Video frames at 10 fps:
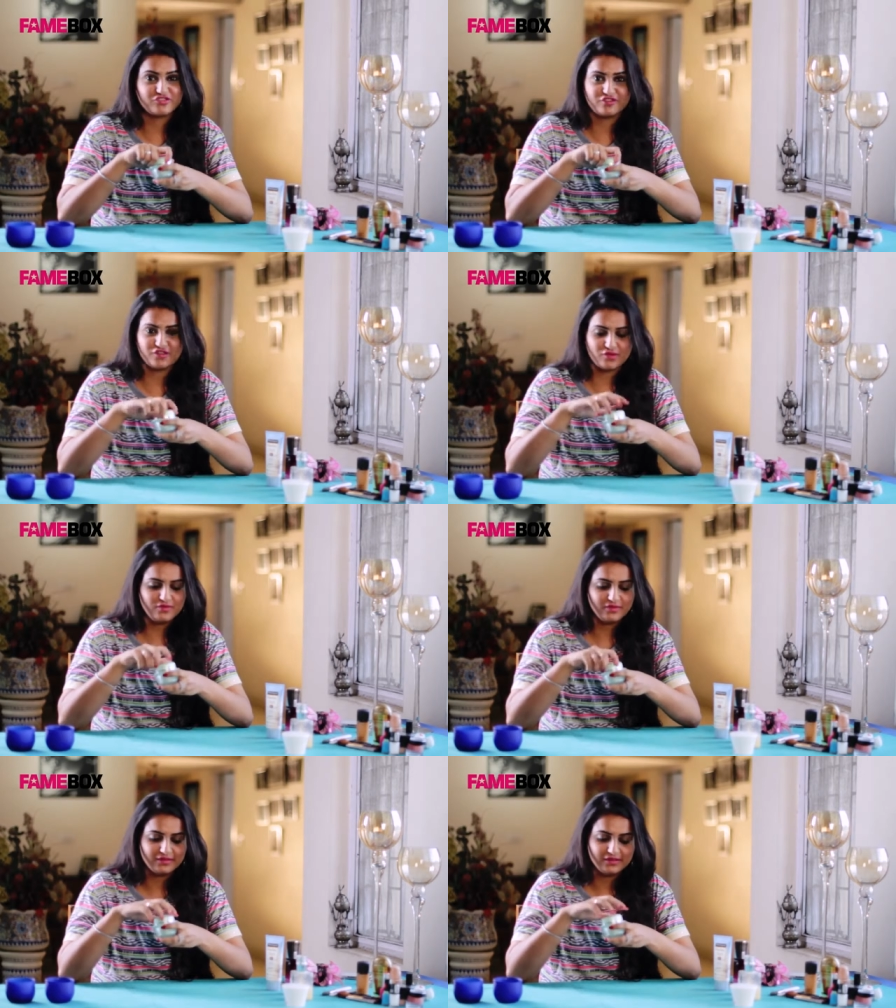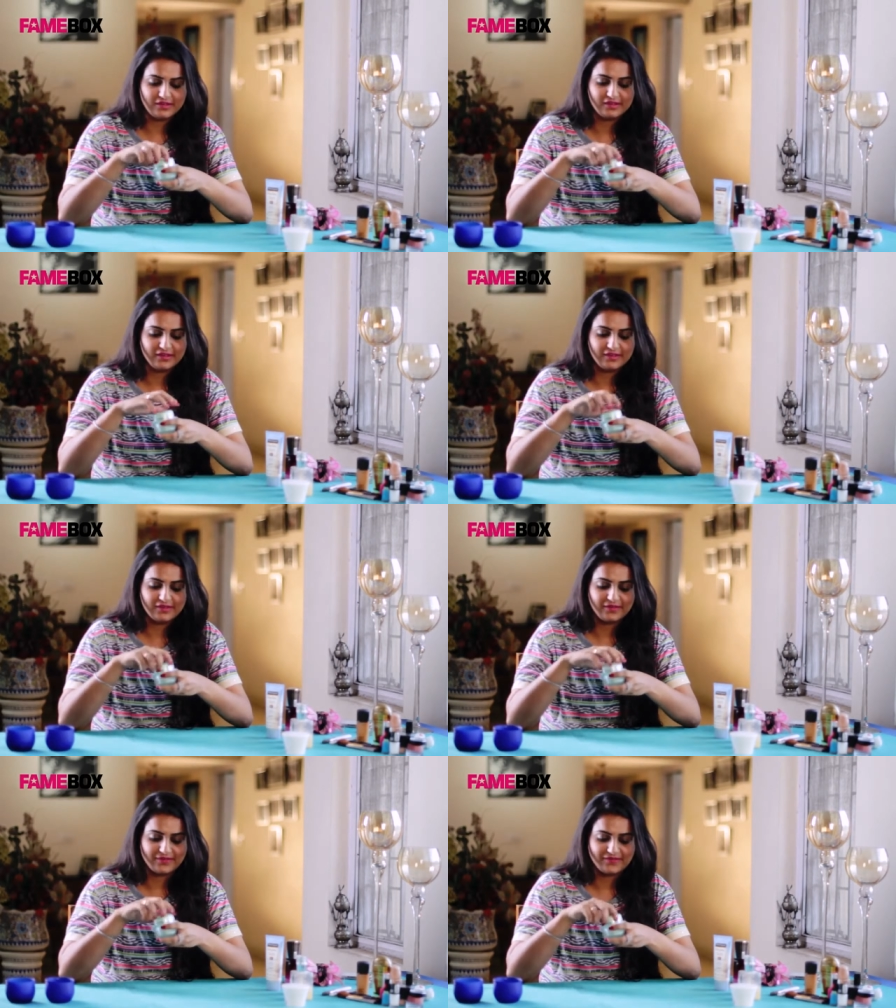review
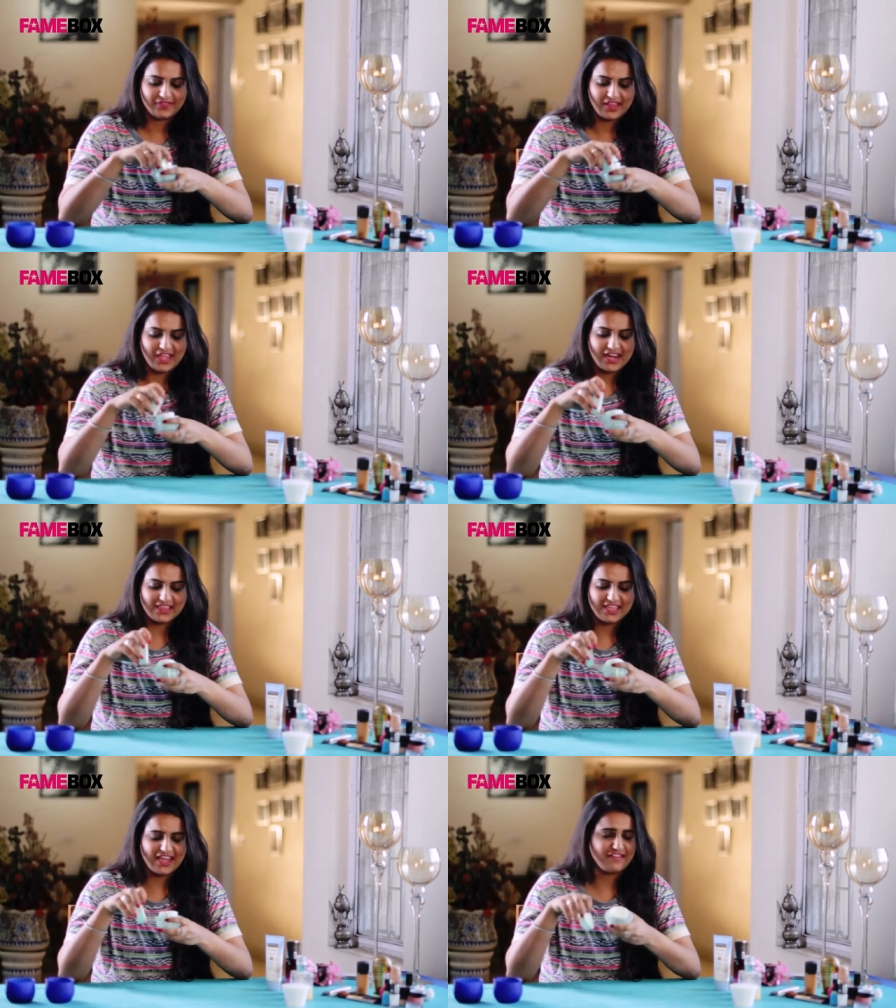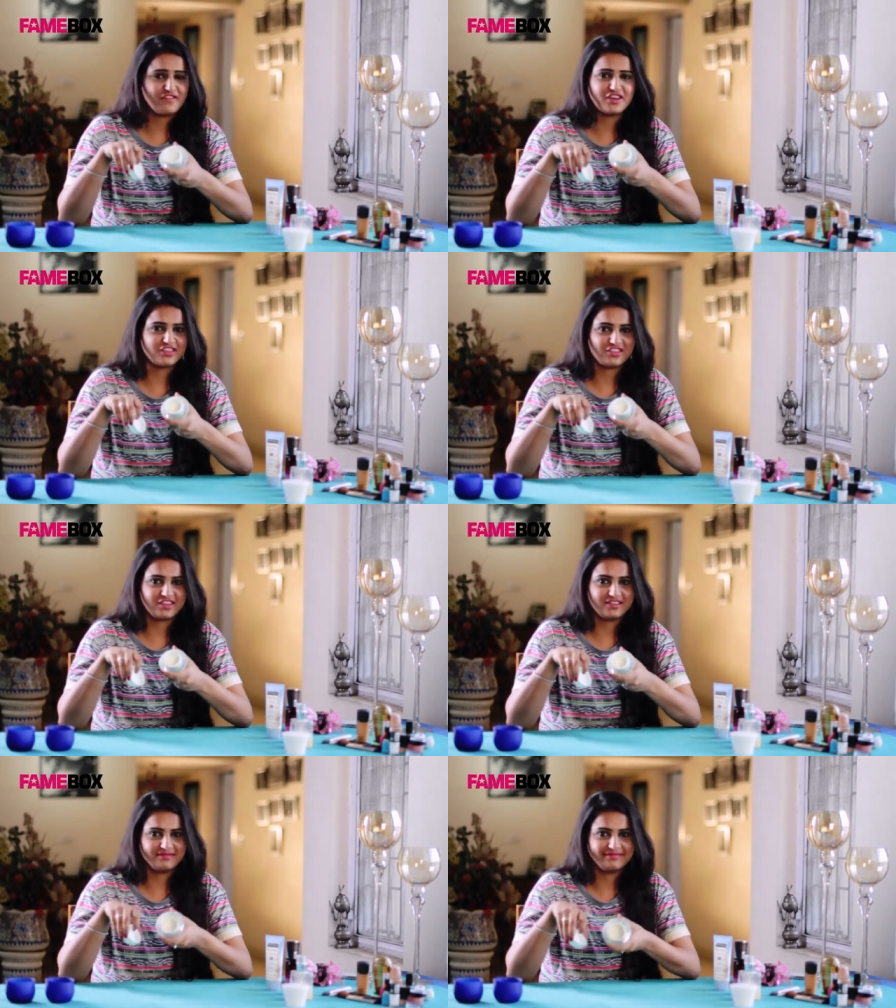and I think I finished it.